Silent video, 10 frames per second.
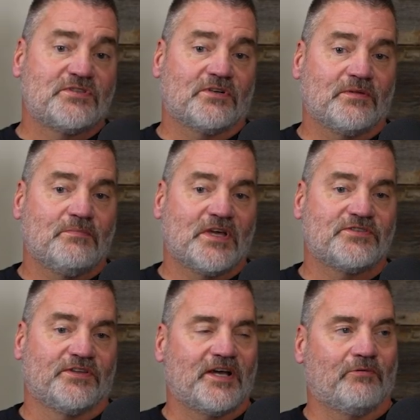started
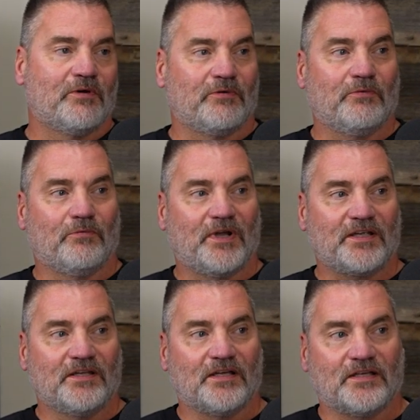measuring that, what we
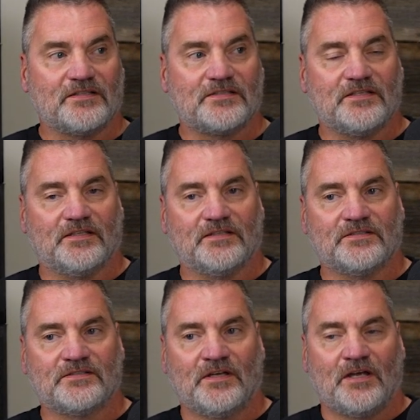recognized
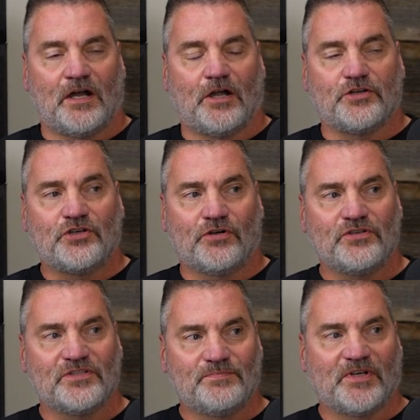is our
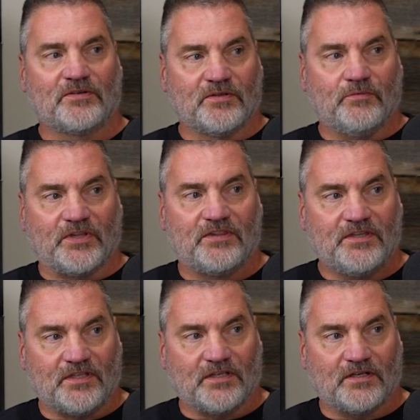church is bigger than we think.